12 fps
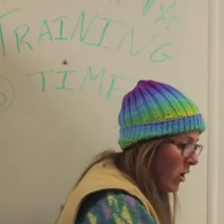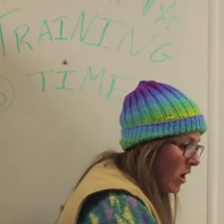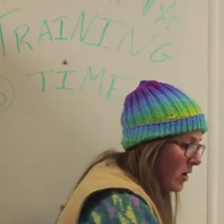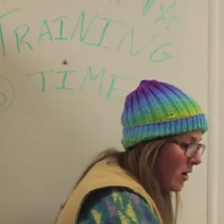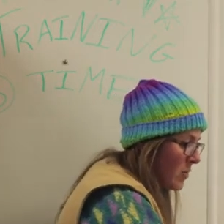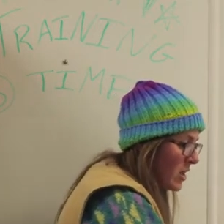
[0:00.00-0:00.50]

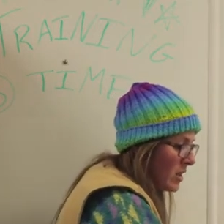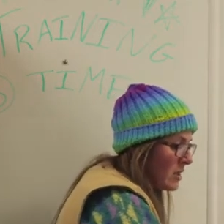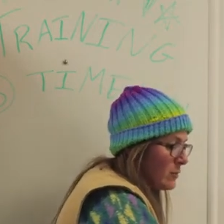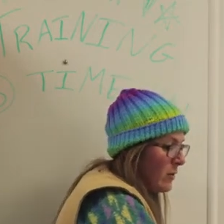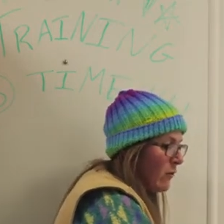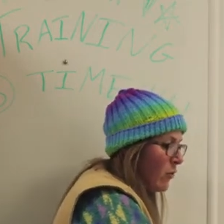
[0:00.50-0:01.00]
I mean,
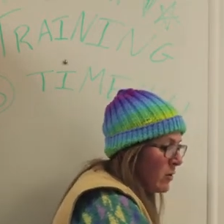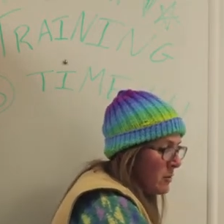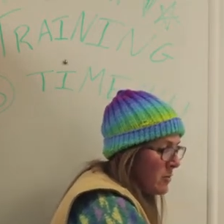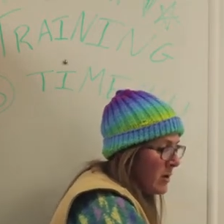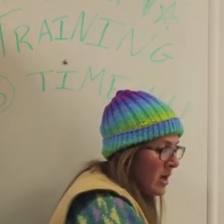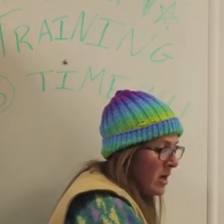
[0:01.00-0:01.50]
these before
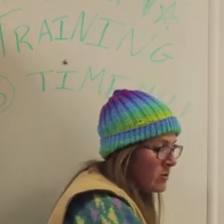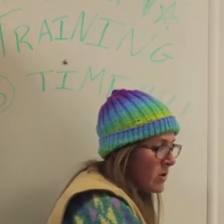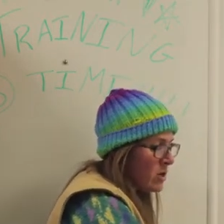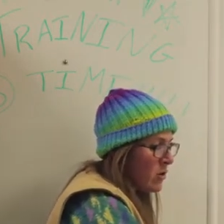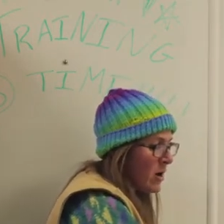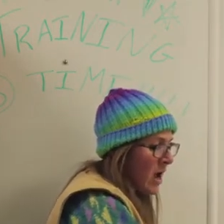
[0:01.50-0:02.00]
we begin,
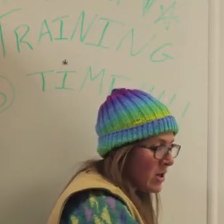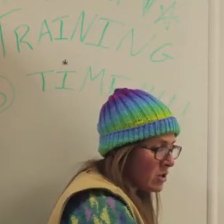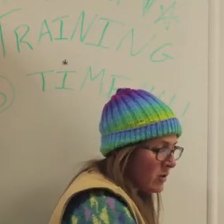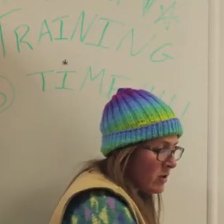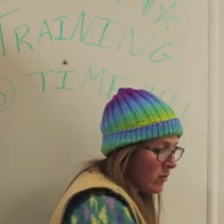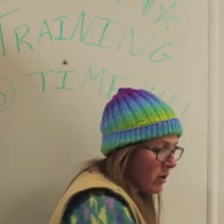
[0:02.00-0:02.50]
we don't
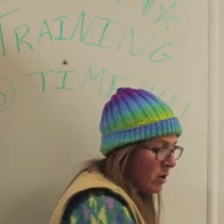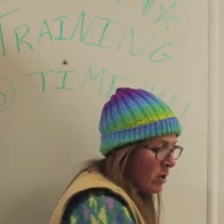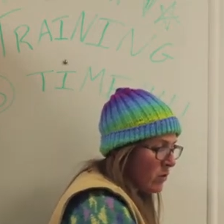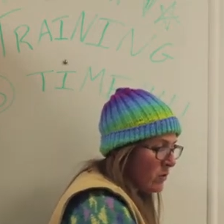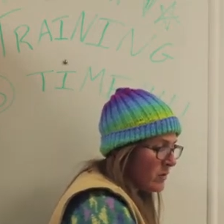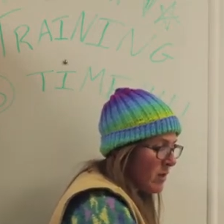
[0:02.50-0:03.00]
actually really
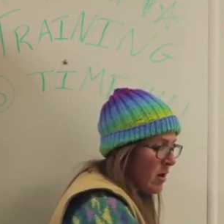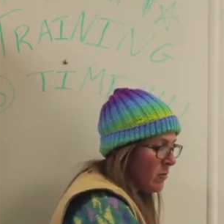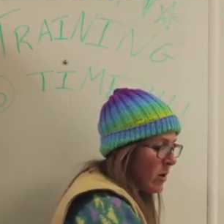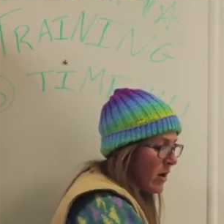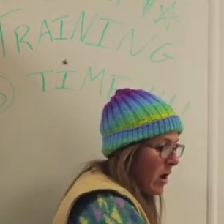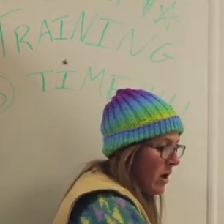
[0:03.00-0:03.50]
use
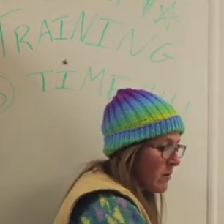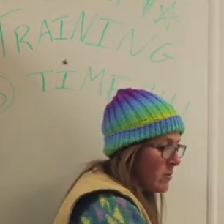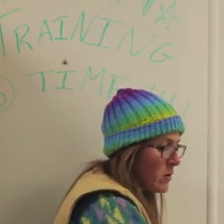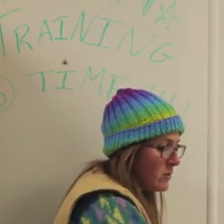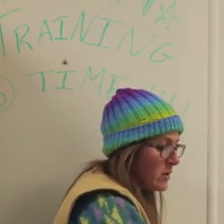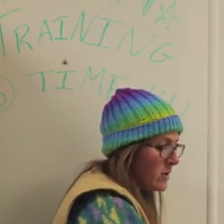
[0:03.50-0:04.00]
them, but I'm
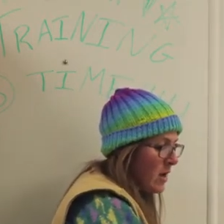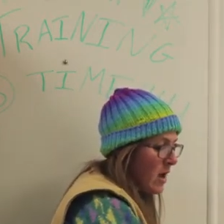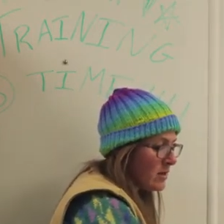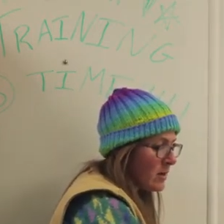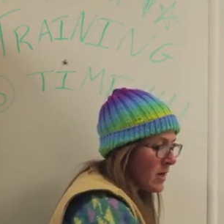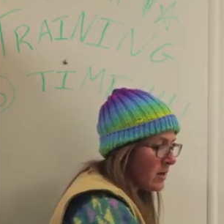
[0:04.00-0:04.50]
using
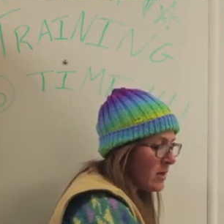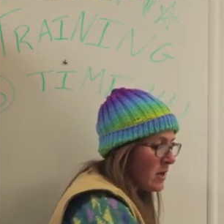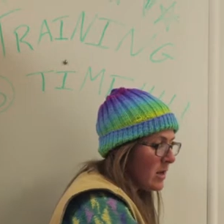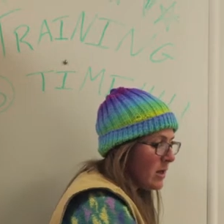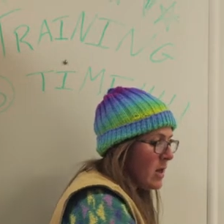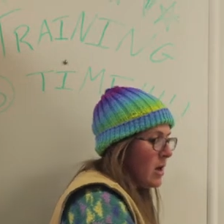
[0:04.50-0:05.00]
that
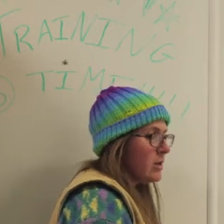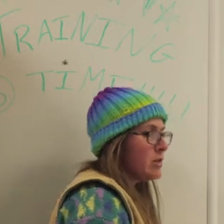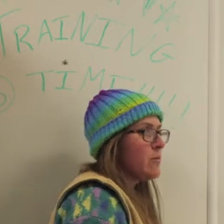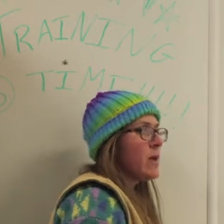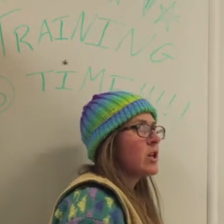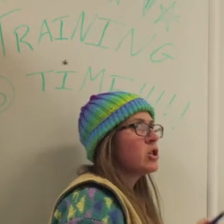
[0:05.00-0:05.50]
technique
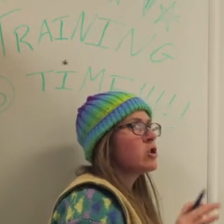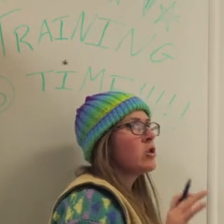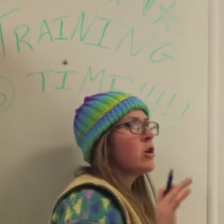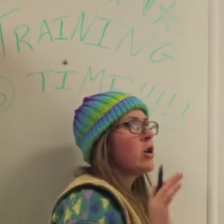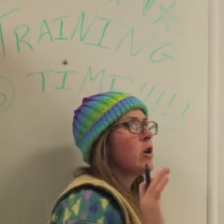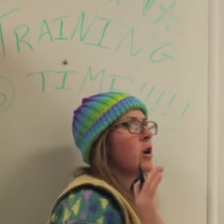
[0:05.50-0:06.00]
to make
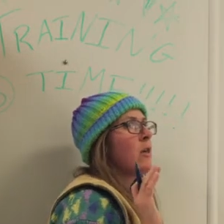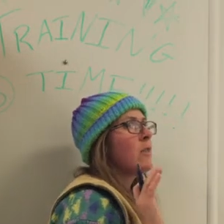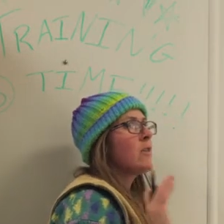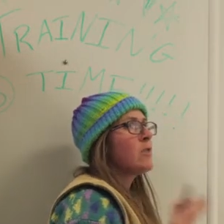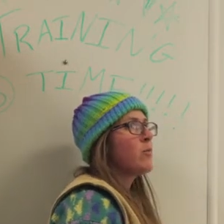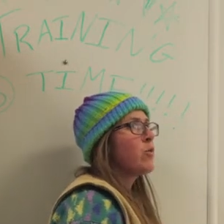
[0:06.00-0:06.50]
sure
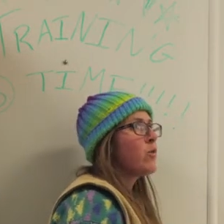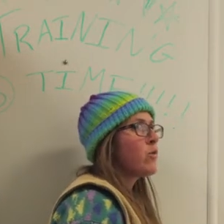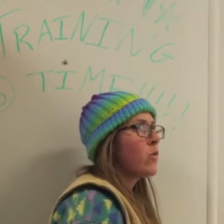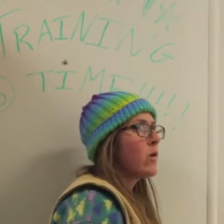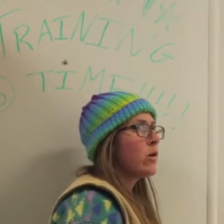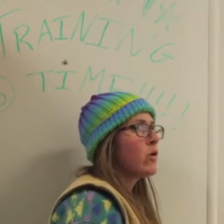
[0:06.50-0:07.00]
that
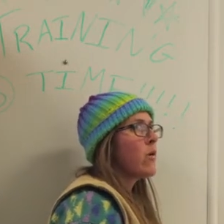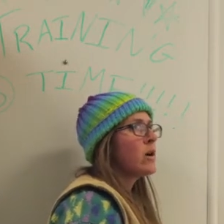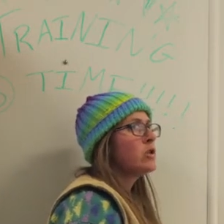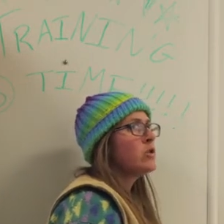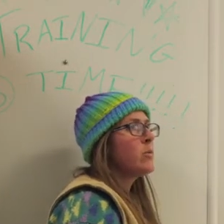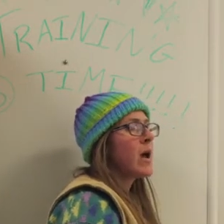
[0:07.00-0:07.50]
we're
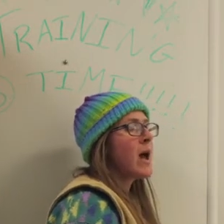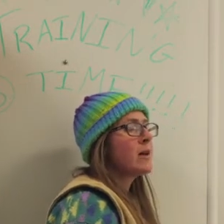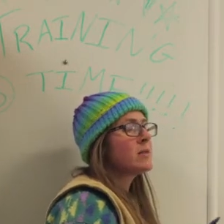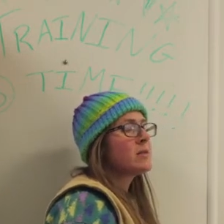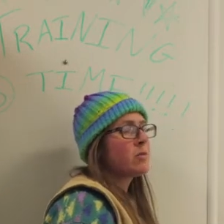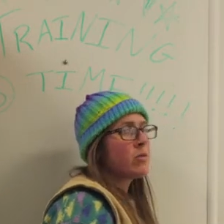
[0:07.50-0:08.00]
going to
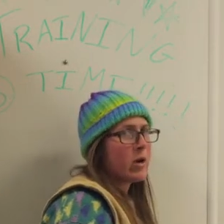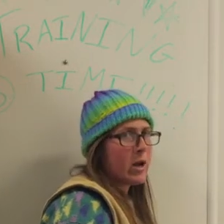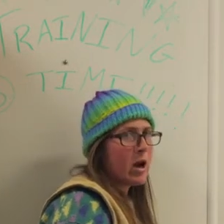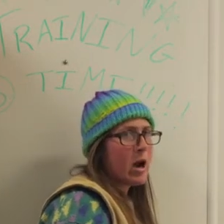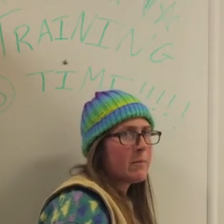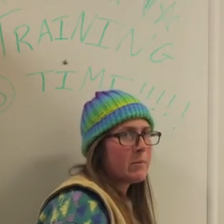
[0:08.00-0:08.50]
pass the
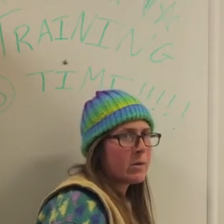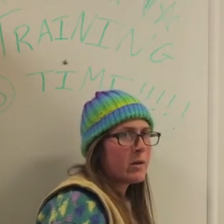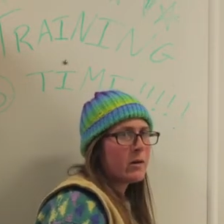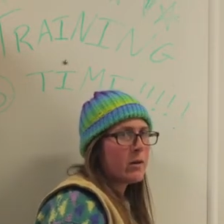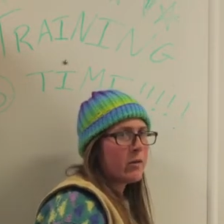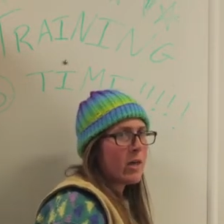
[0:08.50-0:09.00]
pre-op.
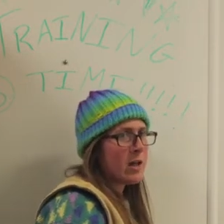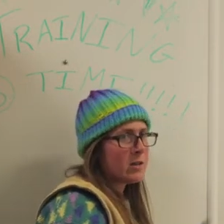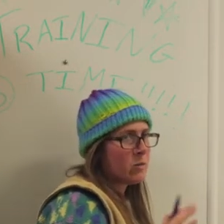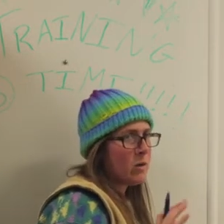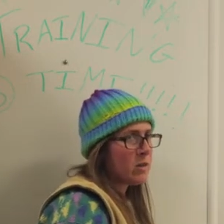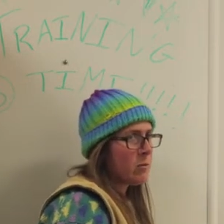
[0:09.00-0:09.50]
You know,
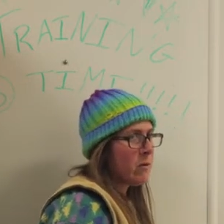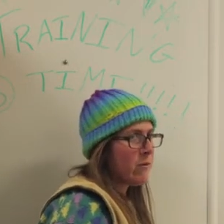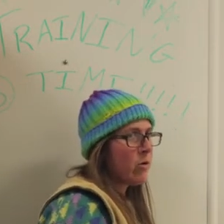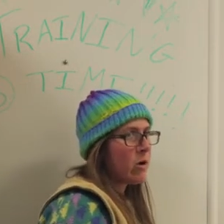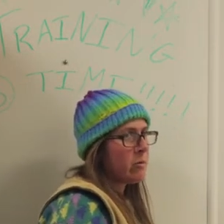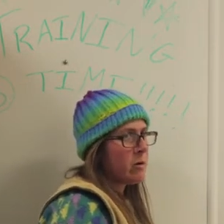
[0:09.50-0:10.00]
that's what the
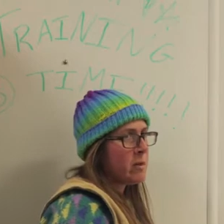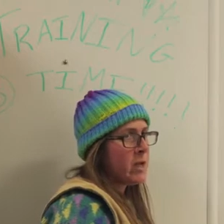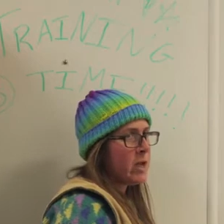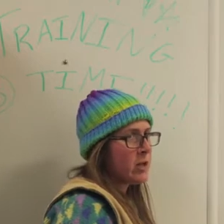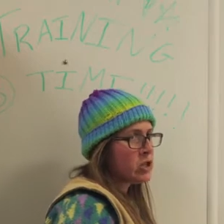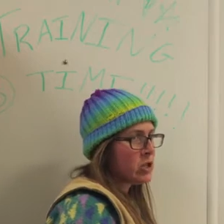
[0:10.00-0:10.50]
before we
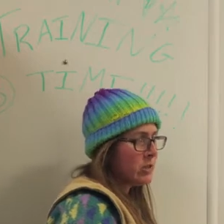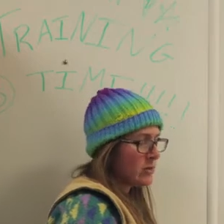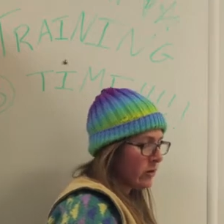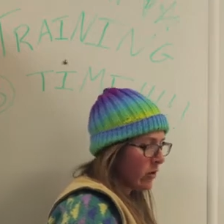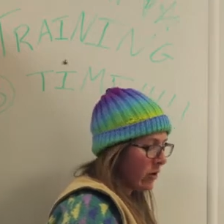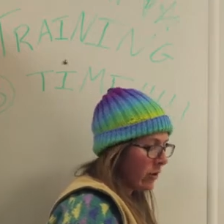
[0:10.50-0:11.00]
begin
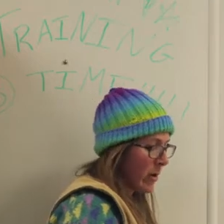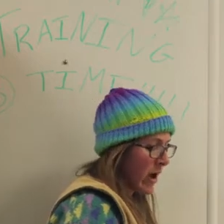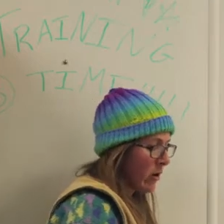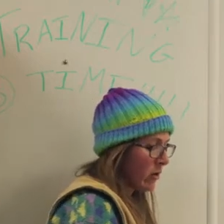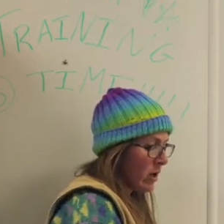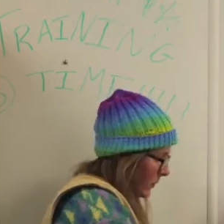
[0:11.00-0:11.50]
sheets are all
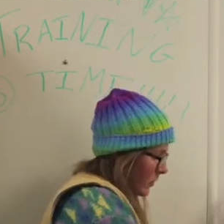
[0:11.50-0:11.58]
about.